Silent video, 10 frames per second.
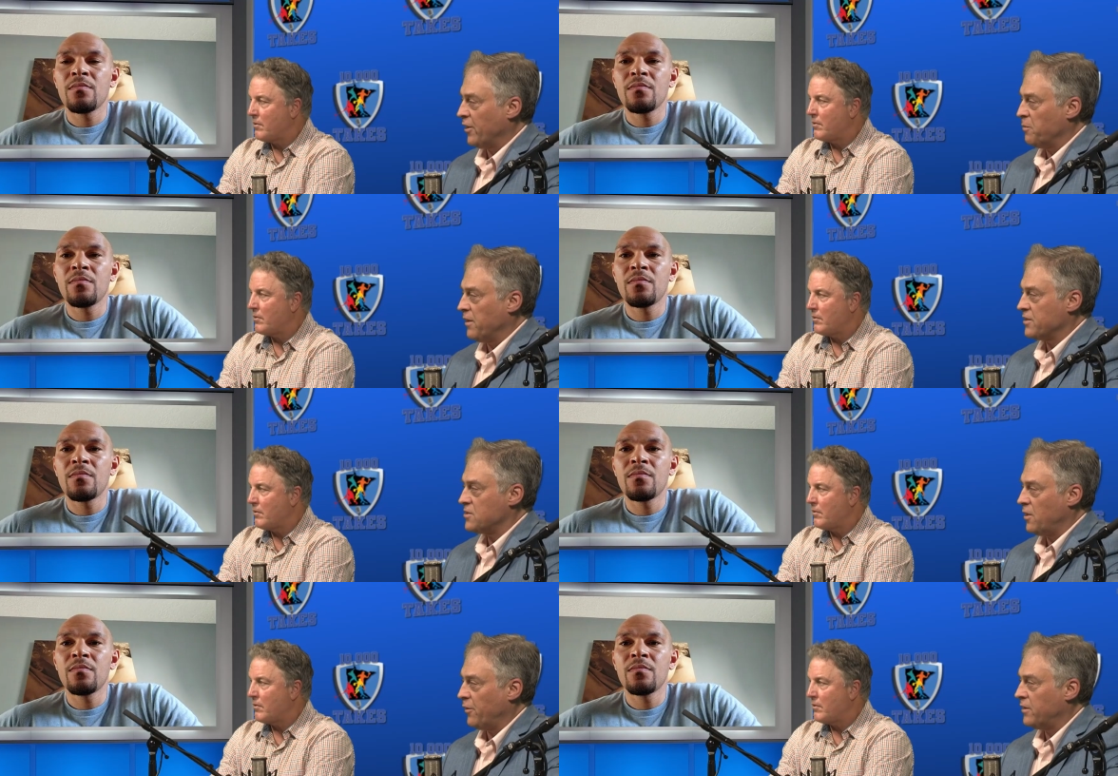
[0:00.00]
Speaker 1: here in
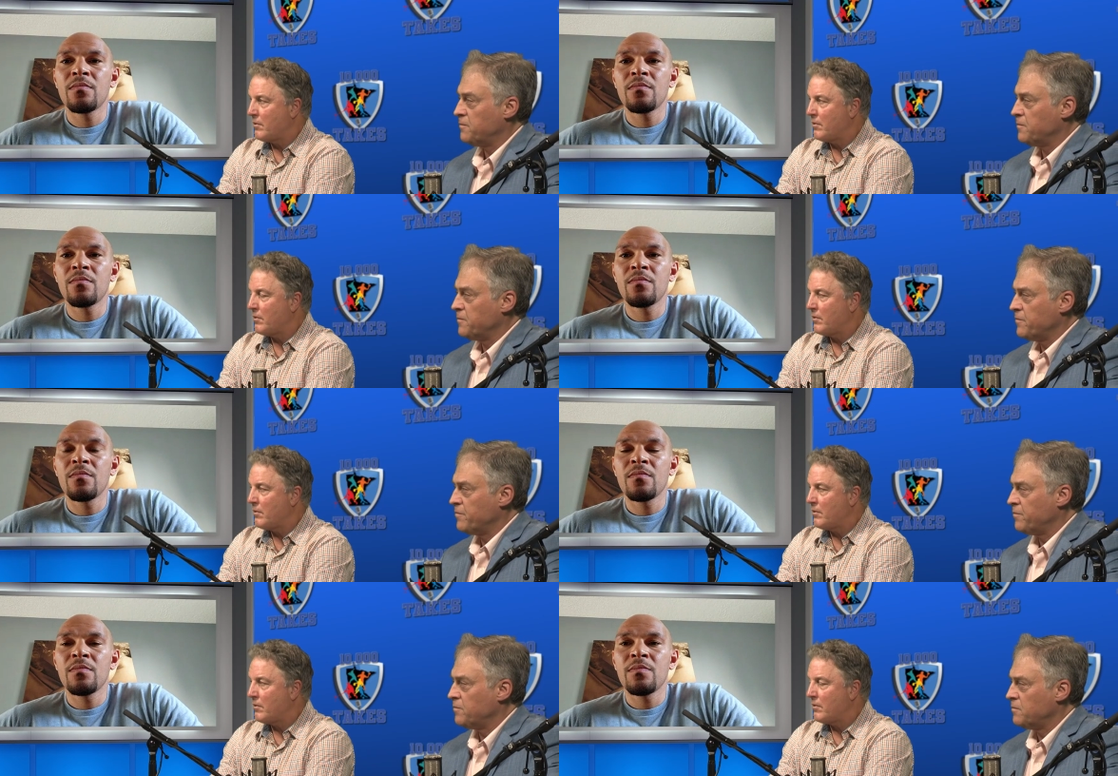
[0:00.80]
Minnesota?
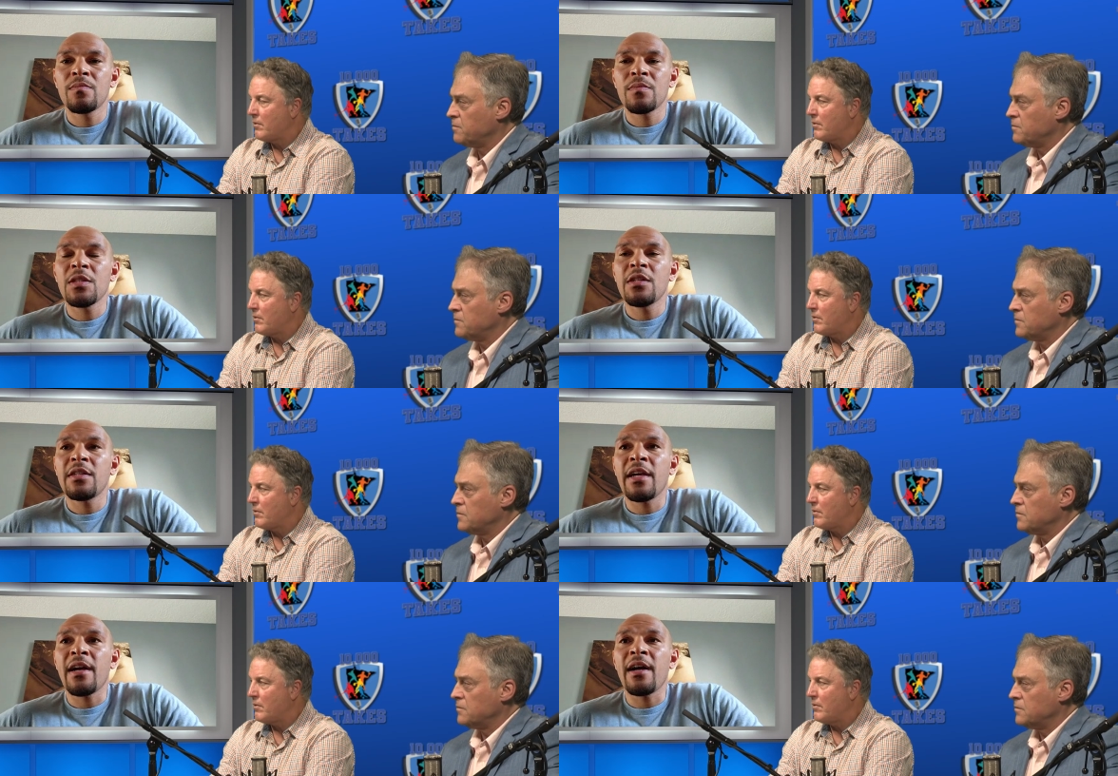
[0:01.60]

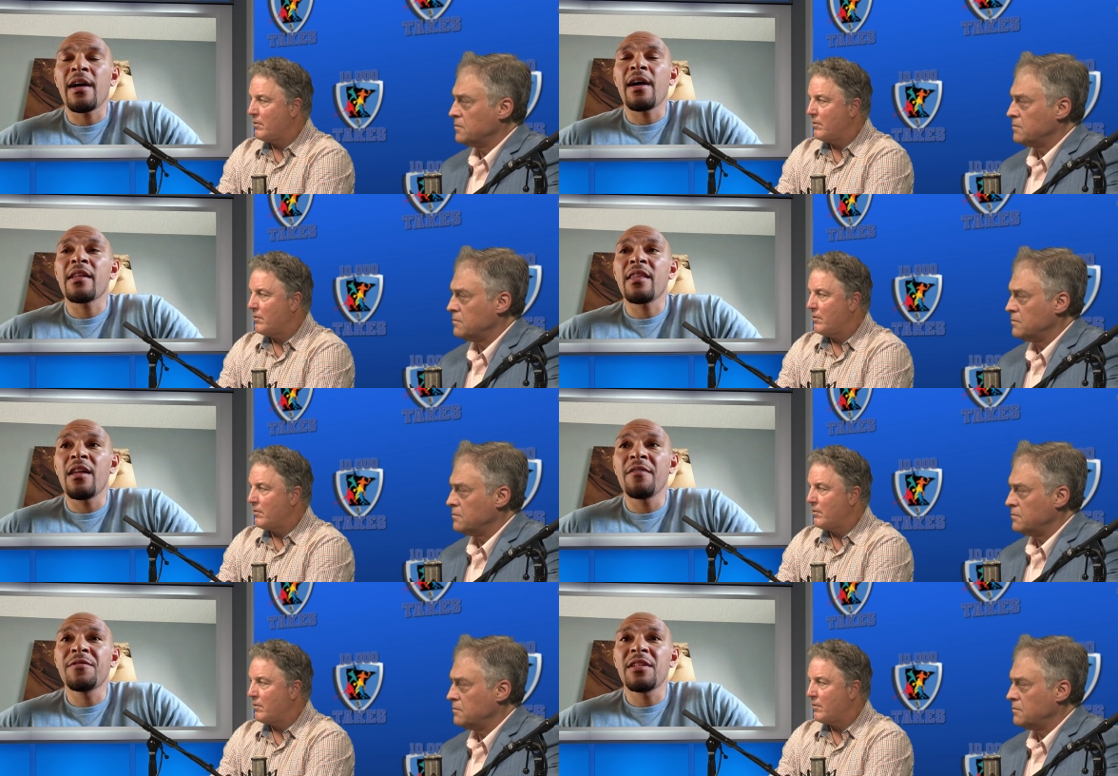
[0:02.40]
Speaker 2: Yeah, I'd
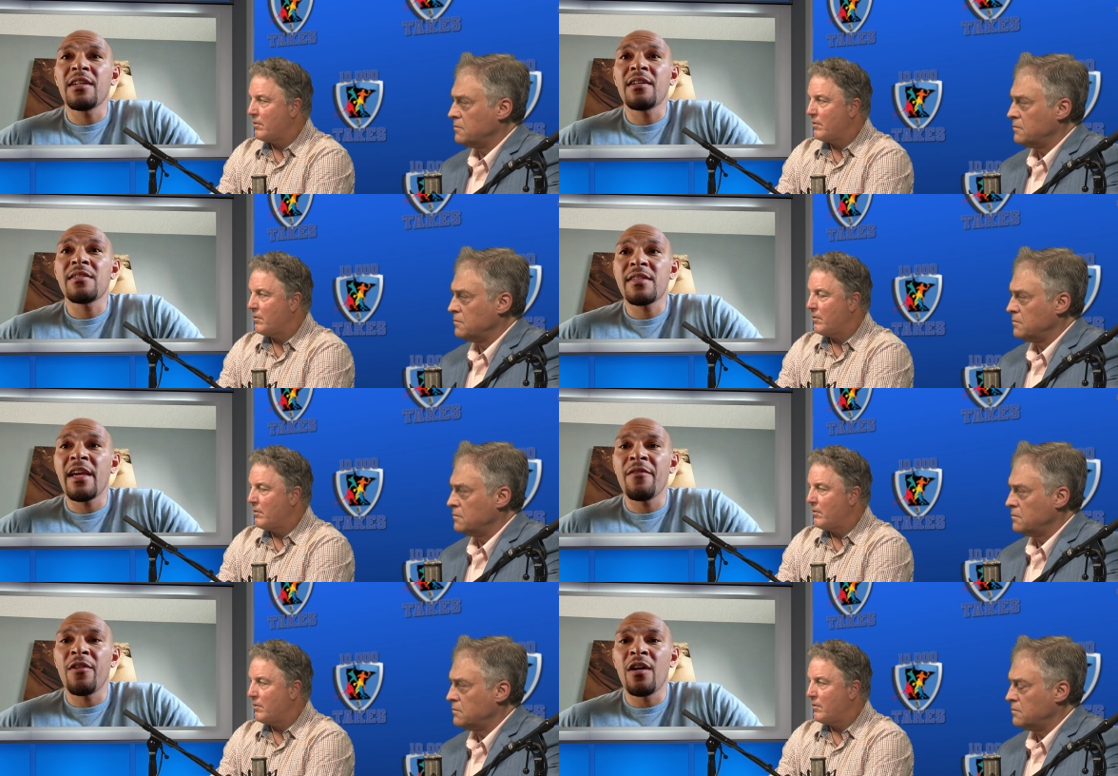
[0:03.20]
love to stay
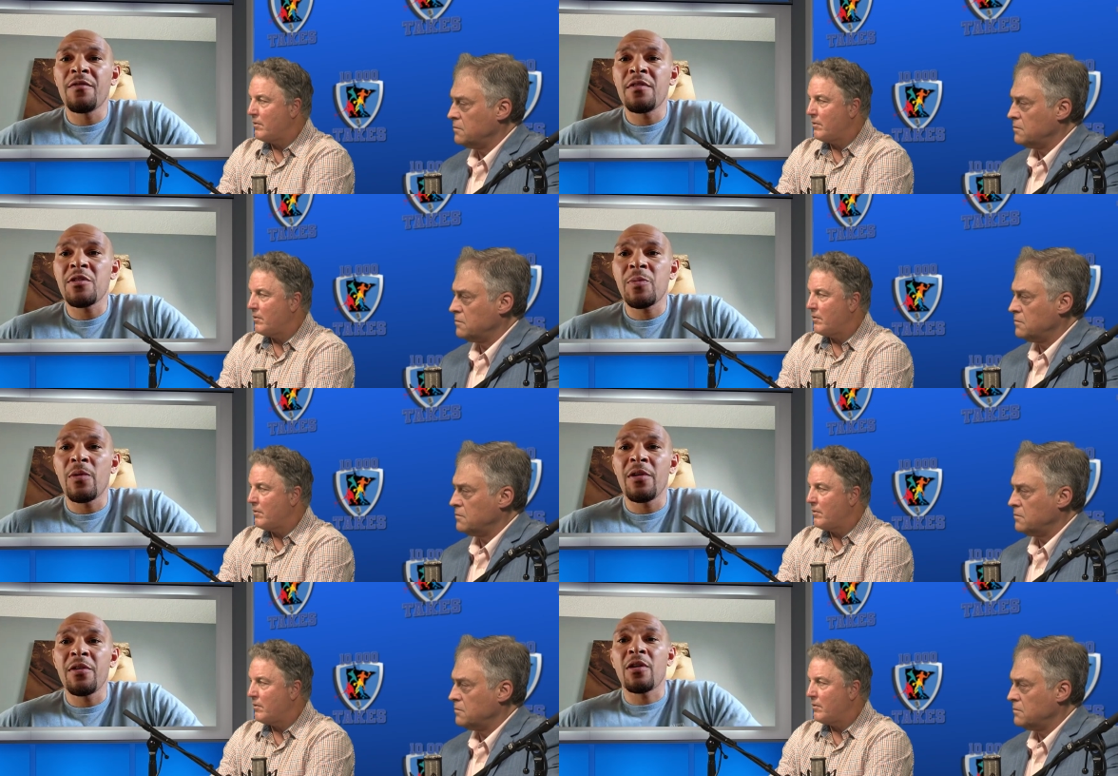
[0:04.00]
involved in the
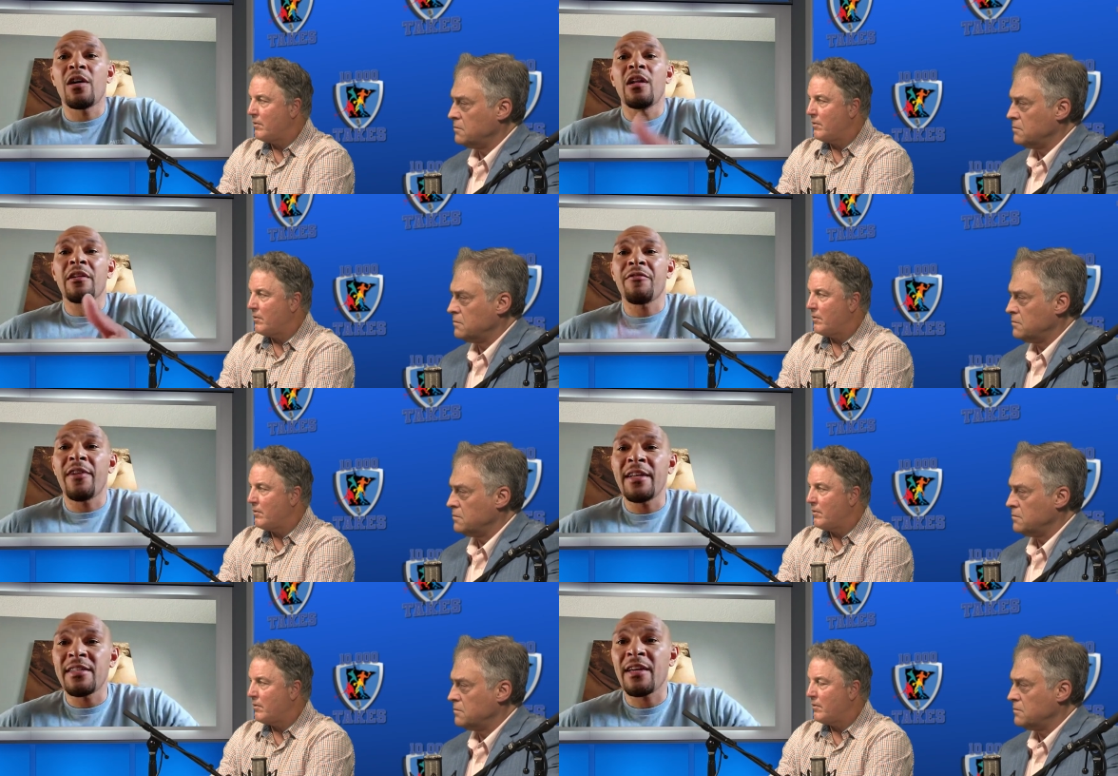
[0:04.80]
sport. You know, calling
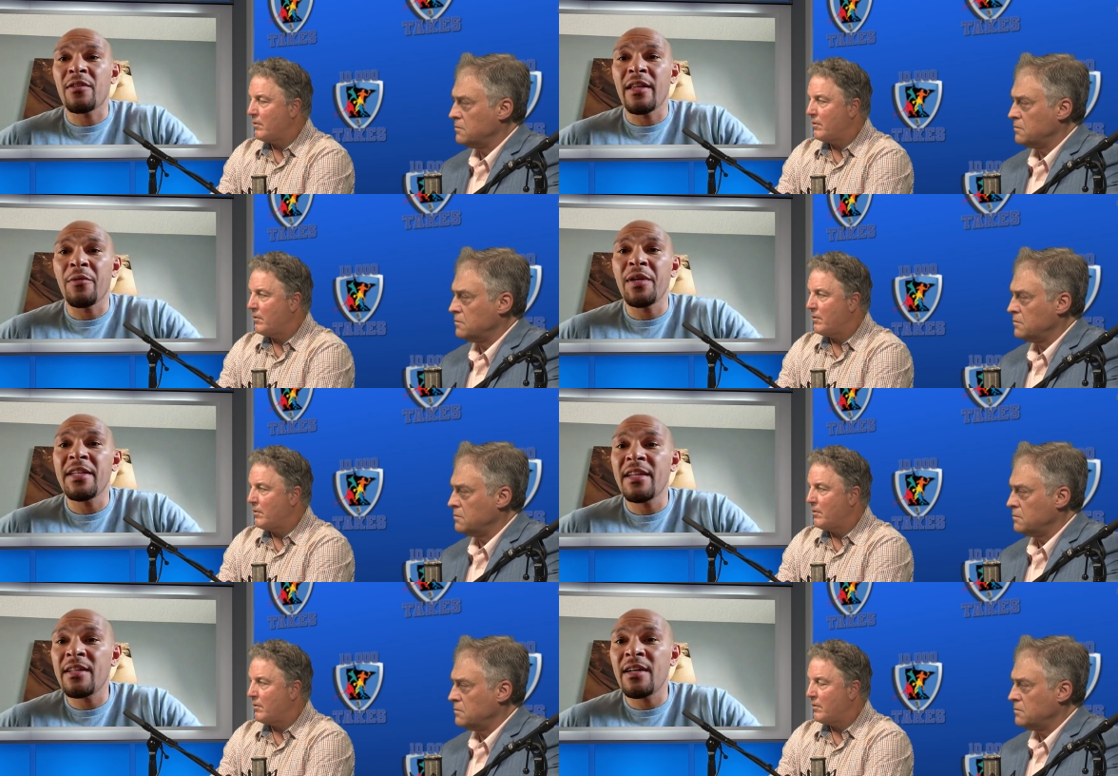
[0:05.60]
fights like like we
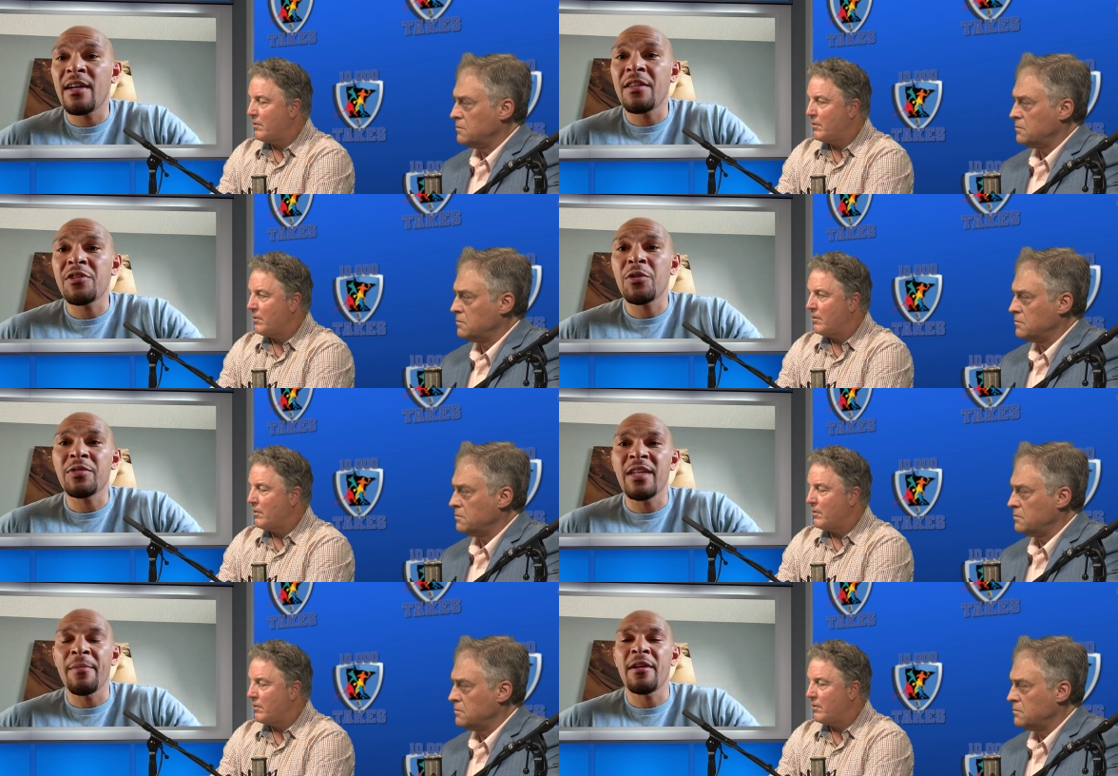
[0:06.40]
did uh, the
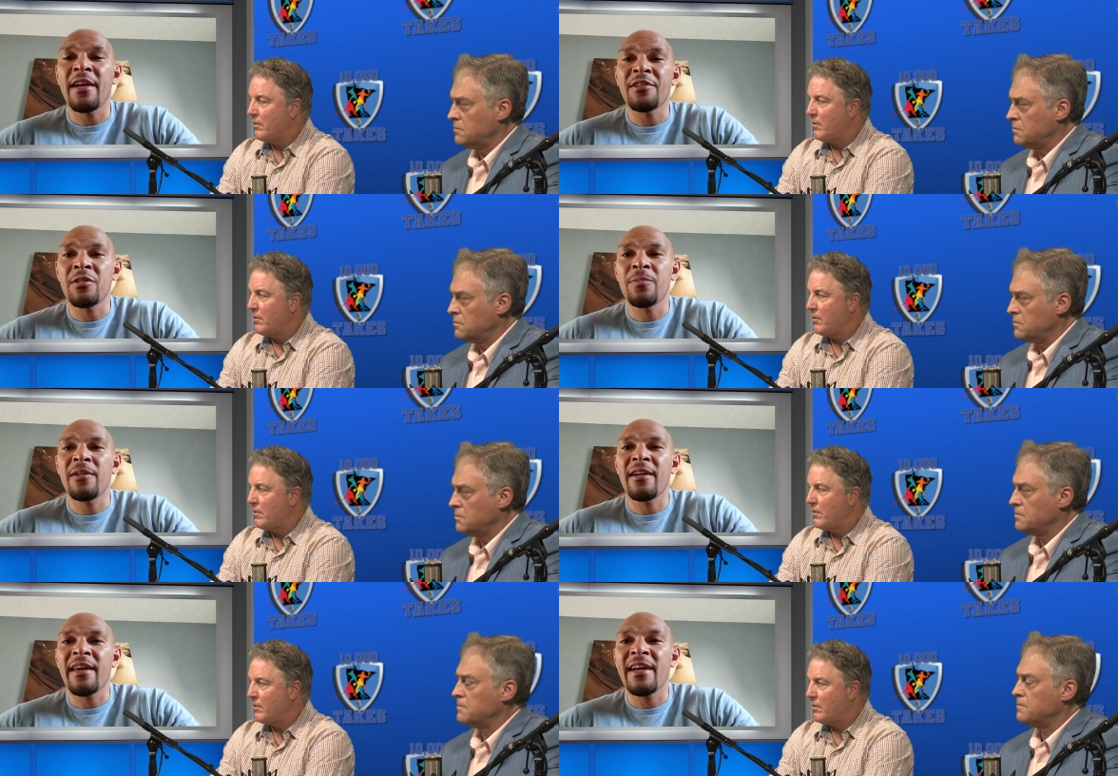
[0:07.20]
Showtime International
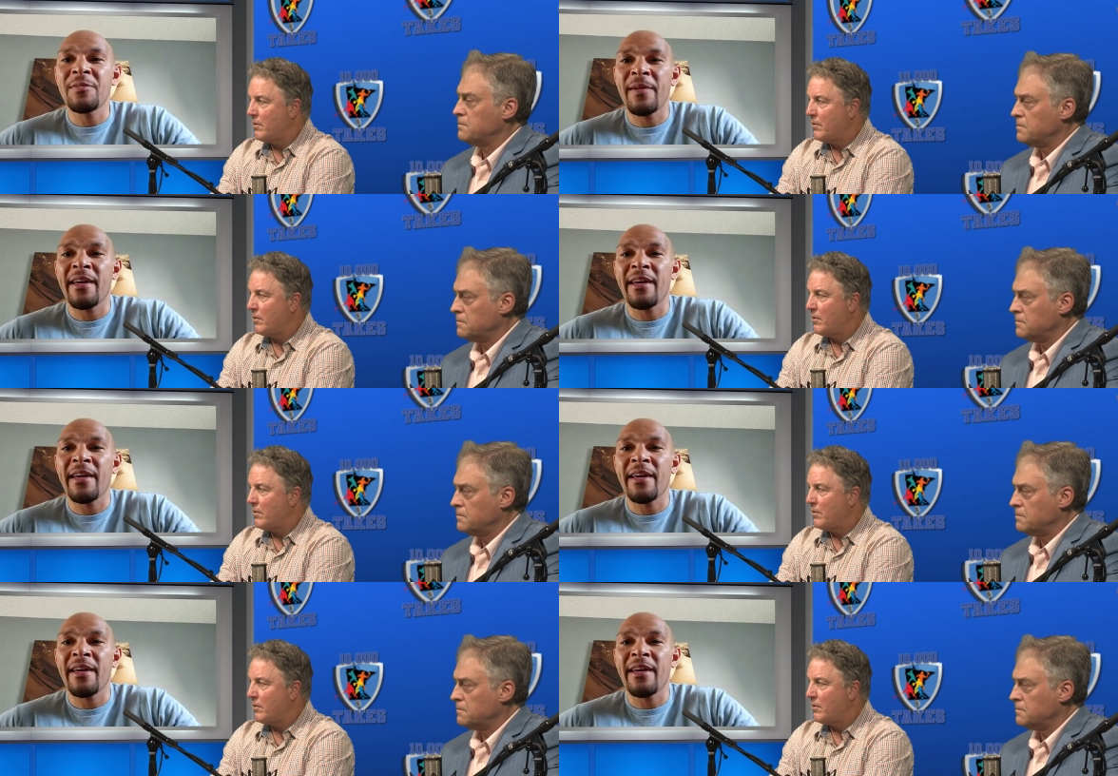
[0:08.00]
broadcast